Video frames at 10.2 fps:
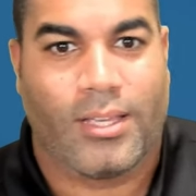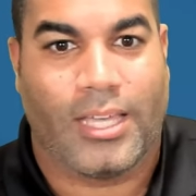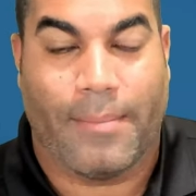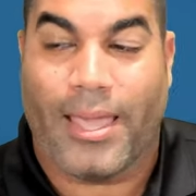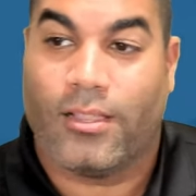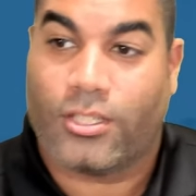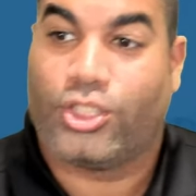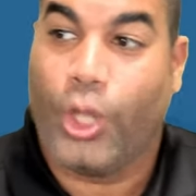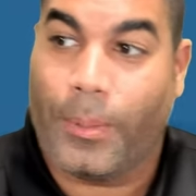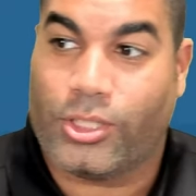It may look
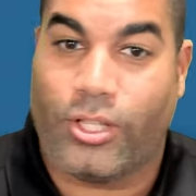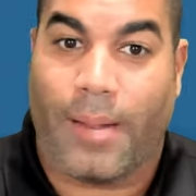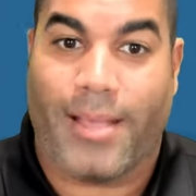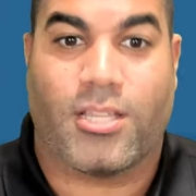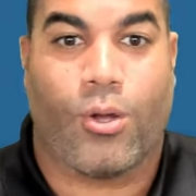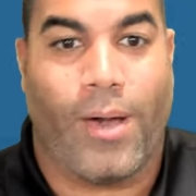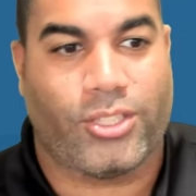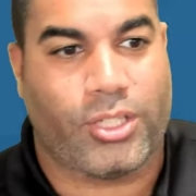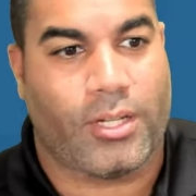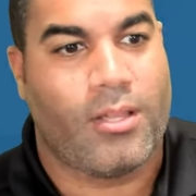stupid to you that I'm asking a
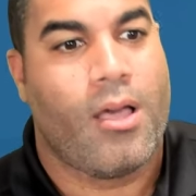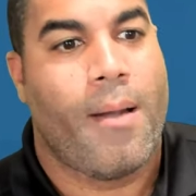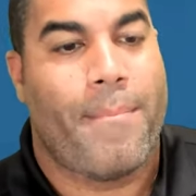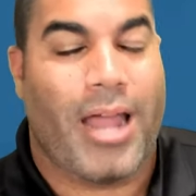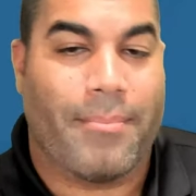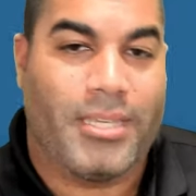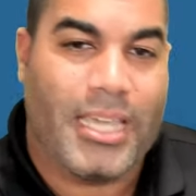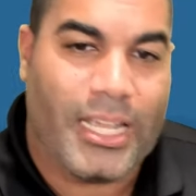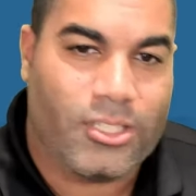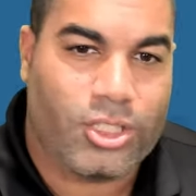question, but I'm
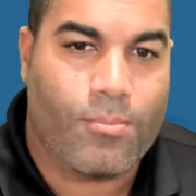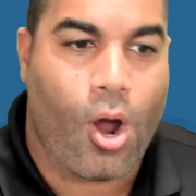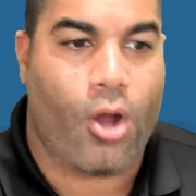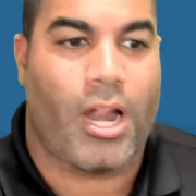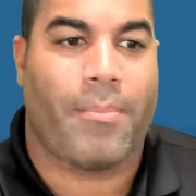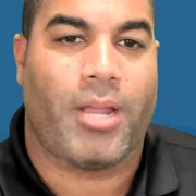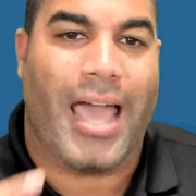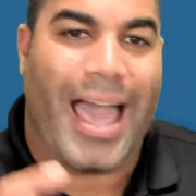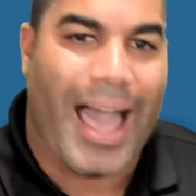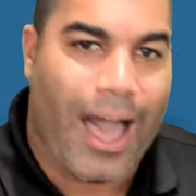getting smart and I'm going to
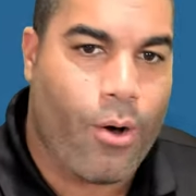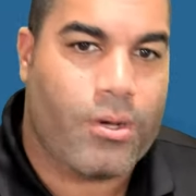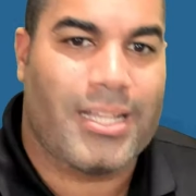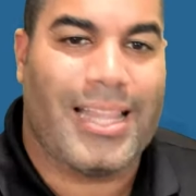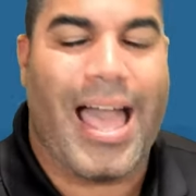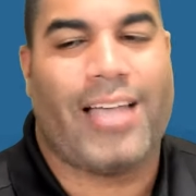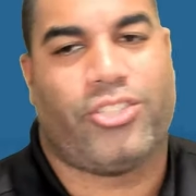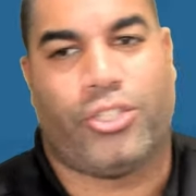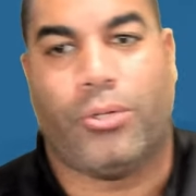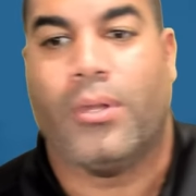
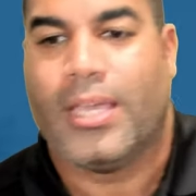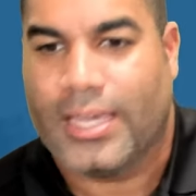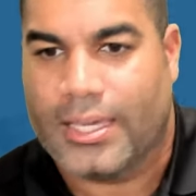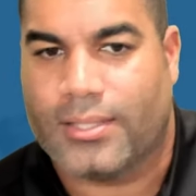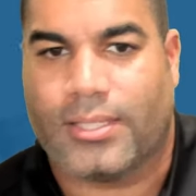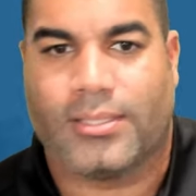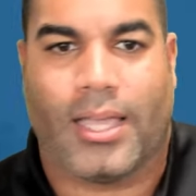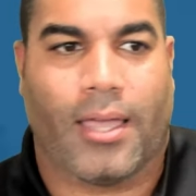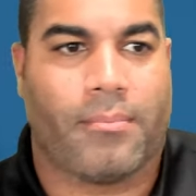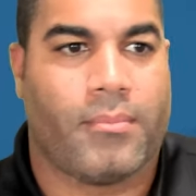outclass you in this exam.